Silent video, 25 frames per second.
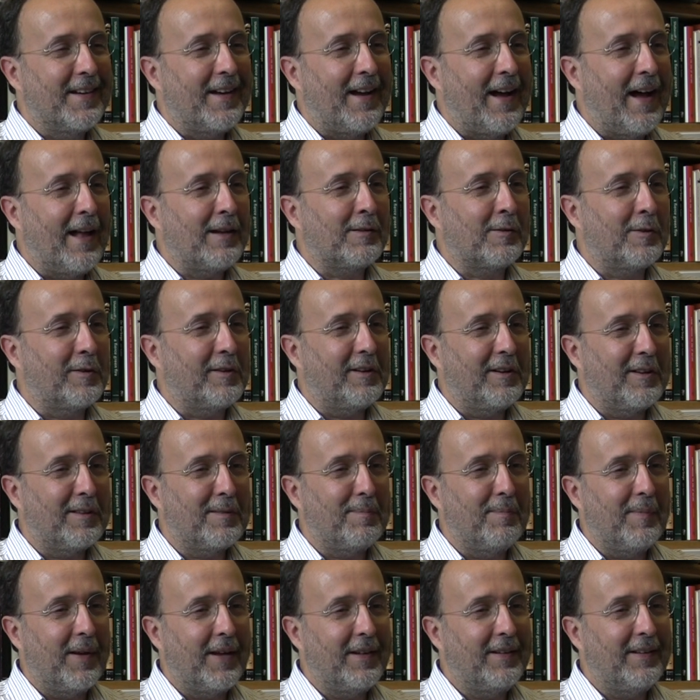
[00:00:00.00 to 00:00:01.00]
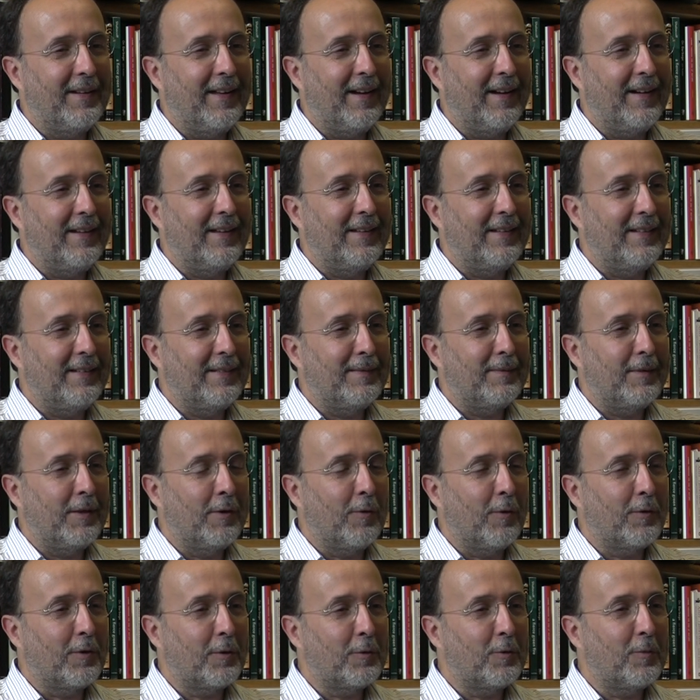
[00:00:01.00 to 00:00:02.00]
algorithm, and in
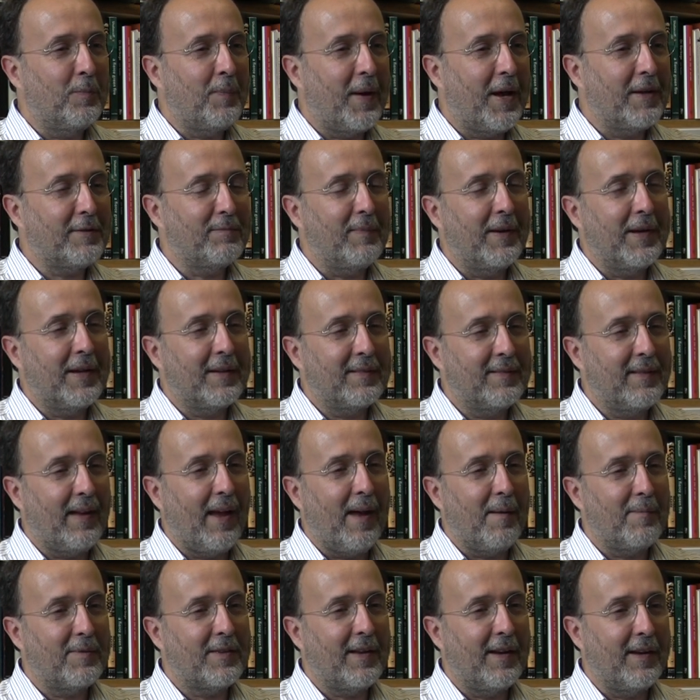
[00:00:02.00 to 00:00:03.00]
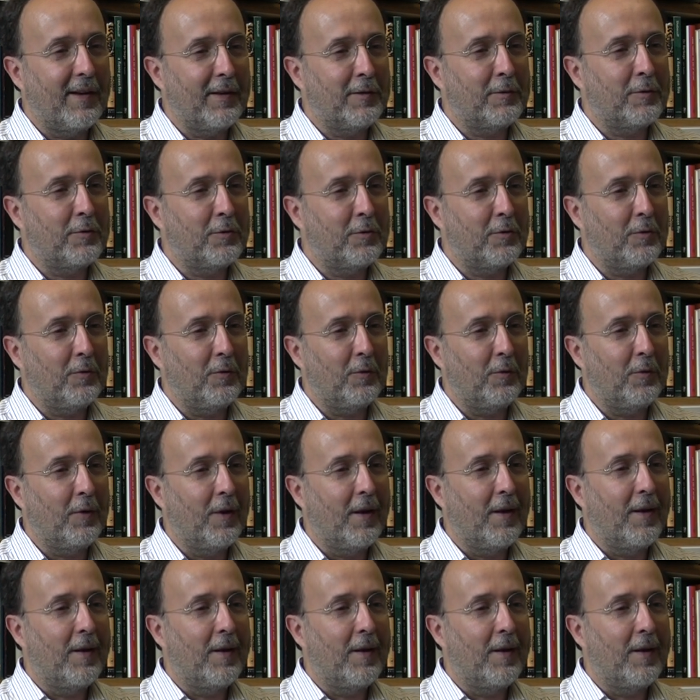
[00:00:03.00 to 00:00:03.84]
order to pass my exams, I had to